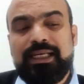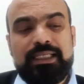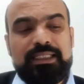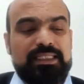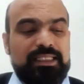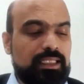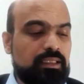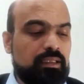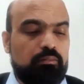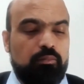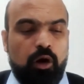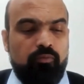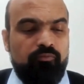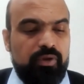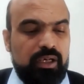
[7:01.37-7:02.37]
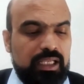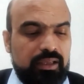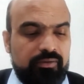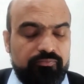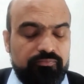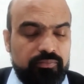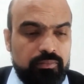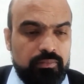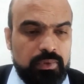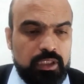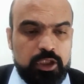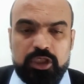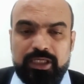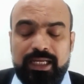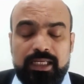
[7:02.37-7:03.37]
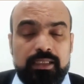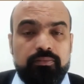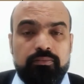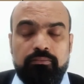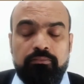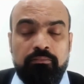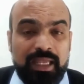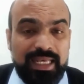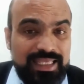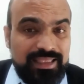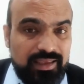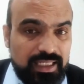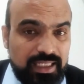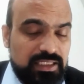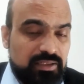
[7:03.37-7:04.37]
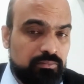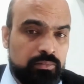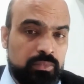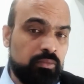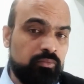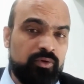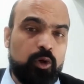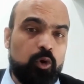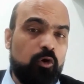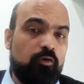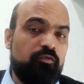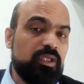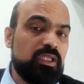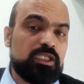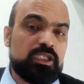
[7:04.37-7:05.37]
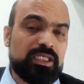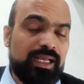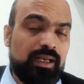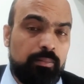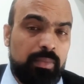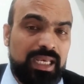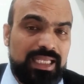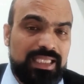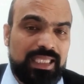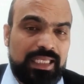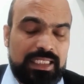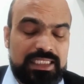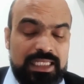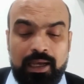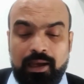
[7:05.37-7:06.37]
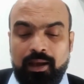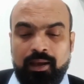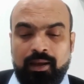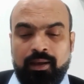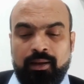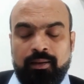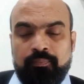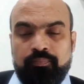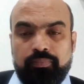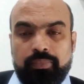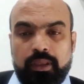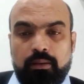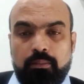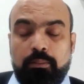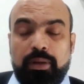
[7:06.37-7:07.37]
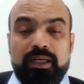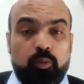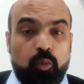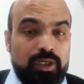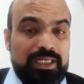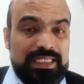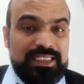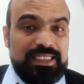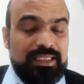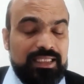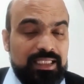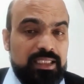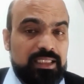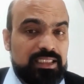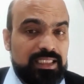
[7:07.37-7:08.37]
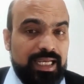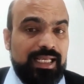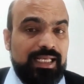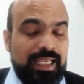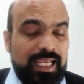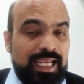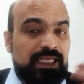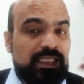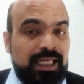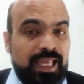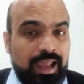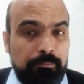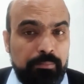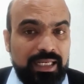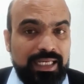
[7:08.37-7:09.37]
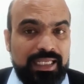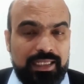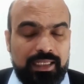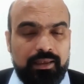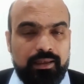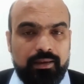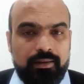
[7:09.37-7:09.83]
is sick, the mom will give the child many things, will offer the child many things. But what is it that the child ate happily?